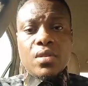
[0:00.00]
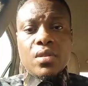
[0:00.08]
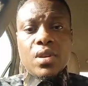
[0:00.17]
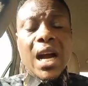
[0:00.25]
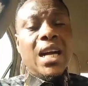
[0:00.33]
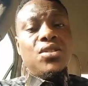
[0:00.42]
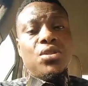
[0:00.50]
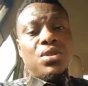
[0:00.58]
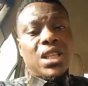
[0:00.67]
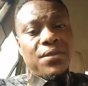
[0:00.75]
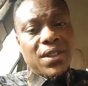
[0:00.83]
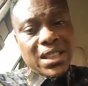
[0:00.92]
and you
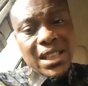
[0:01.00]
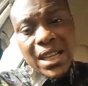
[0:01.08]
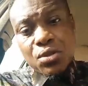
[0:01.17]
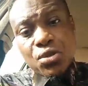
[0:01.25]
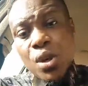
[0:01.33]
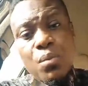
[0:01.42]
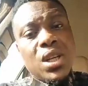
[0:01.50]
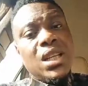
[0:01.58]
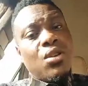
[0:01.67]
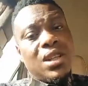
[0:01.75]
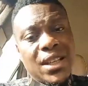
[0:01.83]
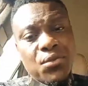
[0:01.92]
give the child to somebody,
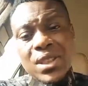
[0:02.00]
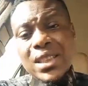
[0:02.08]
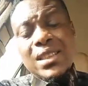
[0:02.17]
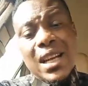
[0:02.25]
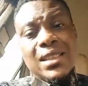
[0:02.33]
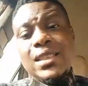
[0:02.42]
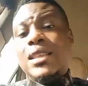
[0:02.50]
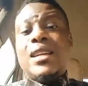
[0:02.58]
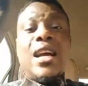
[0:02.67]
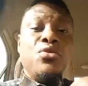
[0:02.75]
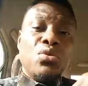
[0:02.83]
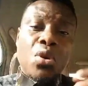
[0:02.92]
collect 20,000
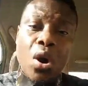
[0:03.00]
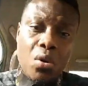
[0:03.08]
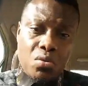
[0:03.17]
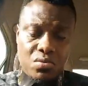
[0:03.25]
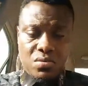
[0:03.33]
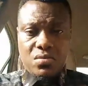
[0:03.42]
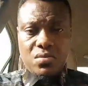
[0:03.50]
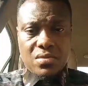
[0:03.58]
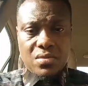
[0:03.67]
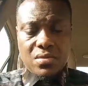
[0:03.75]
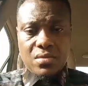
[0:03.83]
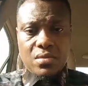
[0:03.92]
naira, you go.
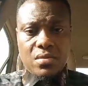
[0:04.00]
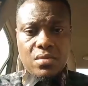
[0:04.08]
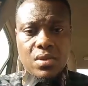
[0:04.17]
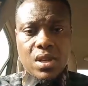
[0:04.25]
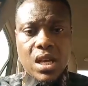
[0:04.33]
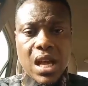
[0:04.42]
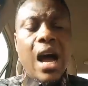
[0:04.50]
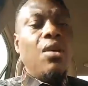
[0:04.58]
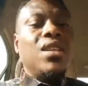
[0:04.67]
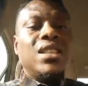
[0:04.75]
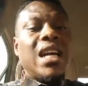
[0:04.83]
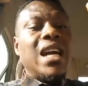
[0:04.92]
How
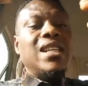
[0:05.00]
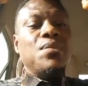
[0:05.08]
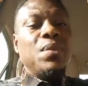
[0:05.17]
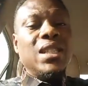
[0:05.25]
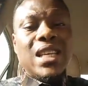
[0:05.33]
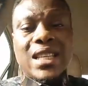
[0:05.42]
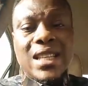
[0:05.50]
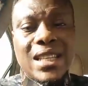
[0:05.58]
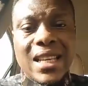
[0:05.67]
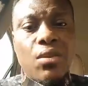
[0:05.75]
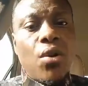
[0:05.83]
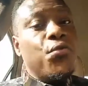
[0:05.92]
the child is being taken
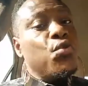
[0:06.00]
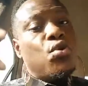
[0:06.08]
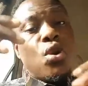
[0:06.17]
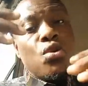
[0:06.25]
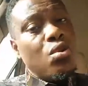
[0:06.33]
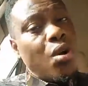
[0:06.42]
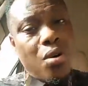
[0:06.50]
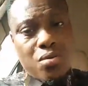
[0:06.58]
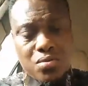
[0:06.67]
care of, you don't know.